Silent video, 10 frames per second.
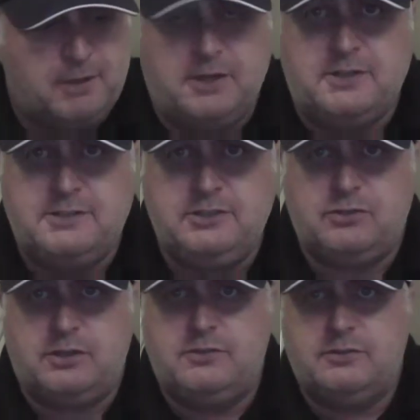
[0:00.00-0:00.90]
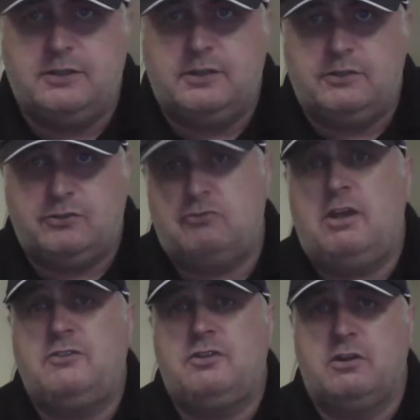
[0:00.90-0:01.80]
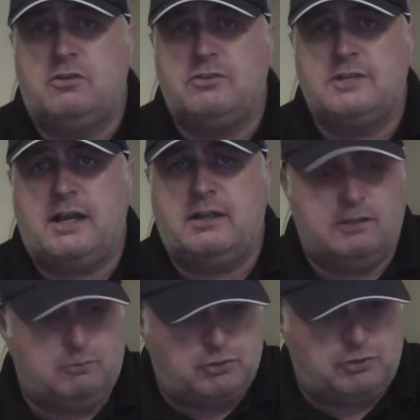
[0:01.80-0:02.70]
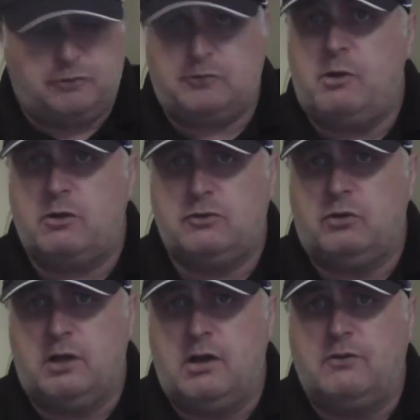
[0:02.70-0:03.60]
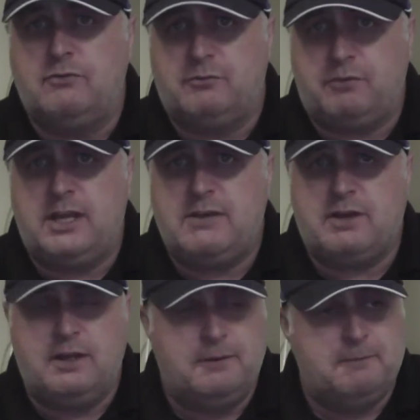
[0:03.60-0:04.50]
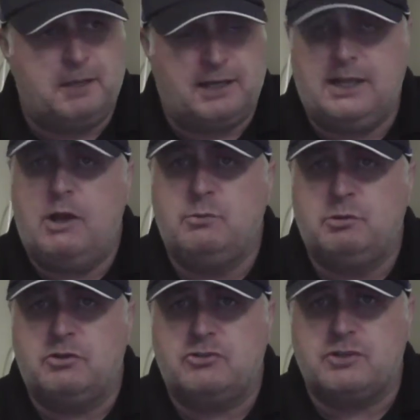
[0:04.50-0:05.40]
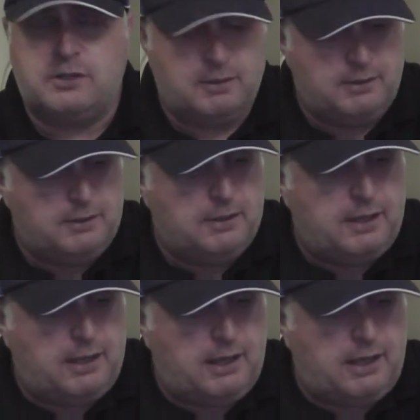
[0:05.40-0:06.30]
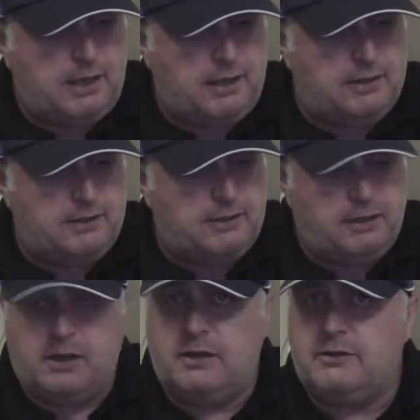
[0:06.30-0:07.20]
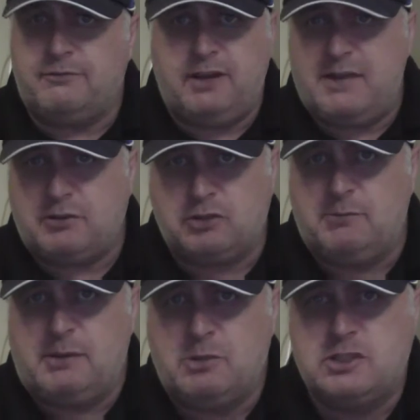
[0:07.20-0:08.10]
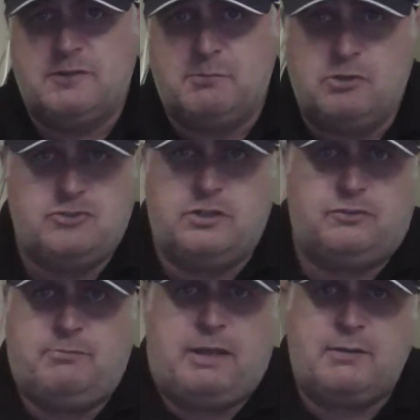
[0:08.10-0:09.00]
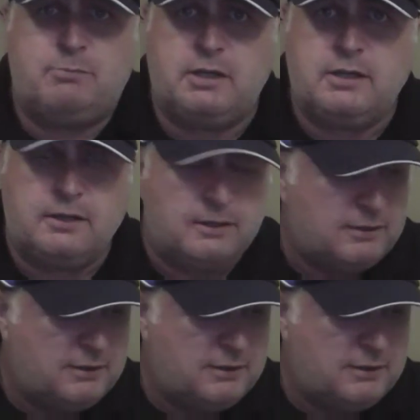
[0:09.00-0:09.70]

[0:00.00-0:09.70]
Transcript: and a decent straight to lung tank, which the smocks all are for flavour and cloud production, you know, the flavour is going to be much of a muchness in my opinion.